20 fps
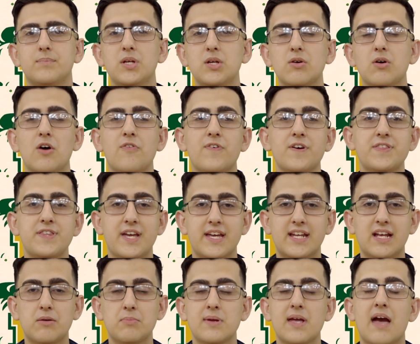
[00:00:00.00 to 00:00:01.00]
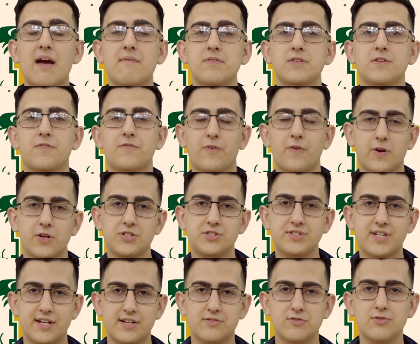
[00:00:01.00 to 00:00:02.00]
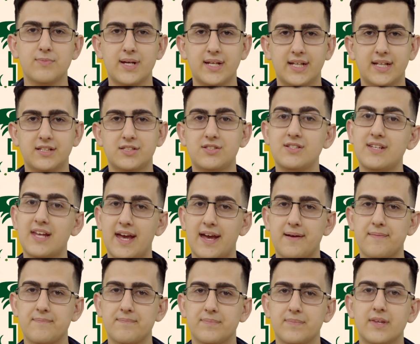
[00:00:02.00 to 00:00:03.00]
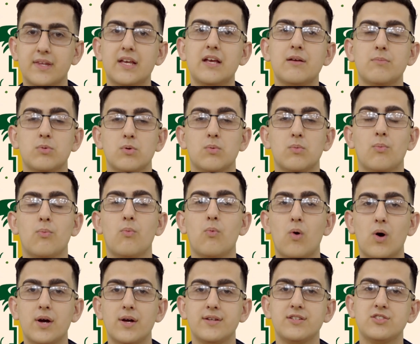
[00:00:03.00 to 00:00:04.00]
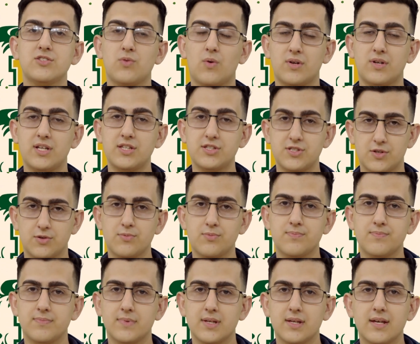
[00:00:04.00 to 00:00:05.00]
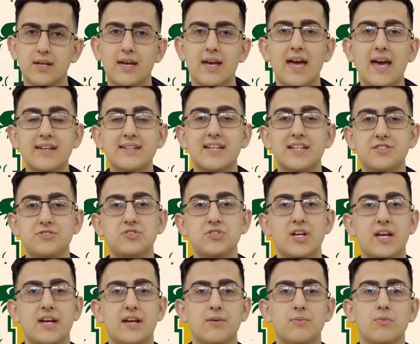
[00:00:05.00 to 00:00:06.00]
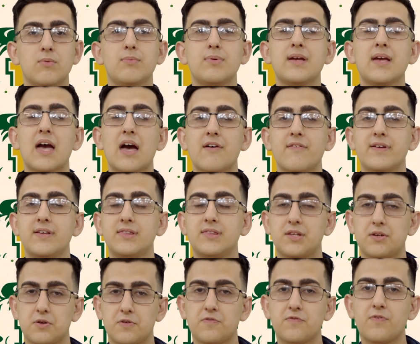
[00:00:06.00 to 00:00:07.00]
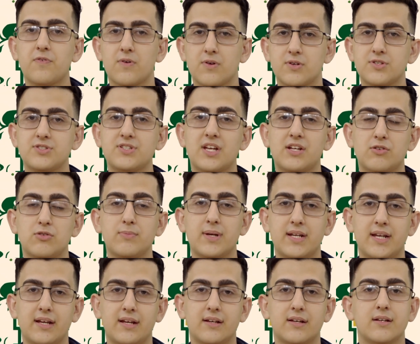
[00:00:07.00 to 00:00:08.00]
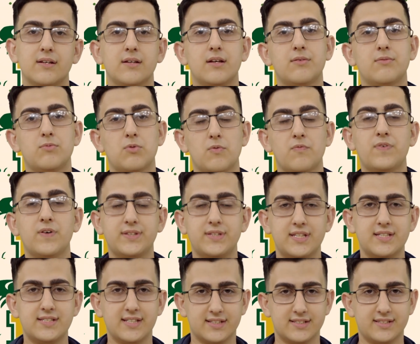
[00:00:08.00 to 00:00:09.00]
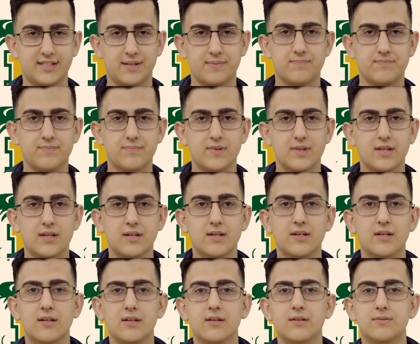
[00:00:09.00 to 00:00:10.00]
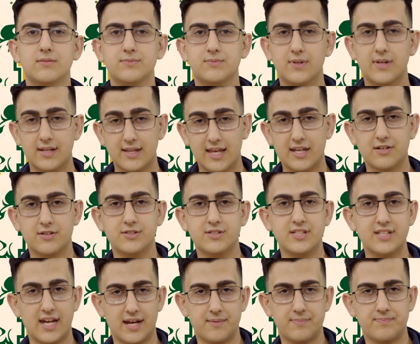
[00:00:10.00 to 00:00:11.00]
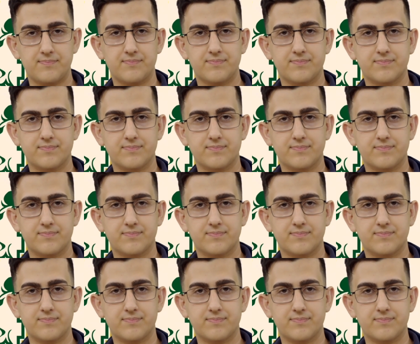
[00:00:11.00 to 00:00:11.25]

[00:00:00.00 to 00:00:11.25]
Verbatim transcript: Mu Alpha Theta will be having the first general meeting today in room 122, and SGA will be having their first general meeting in room 5060 uh, later today.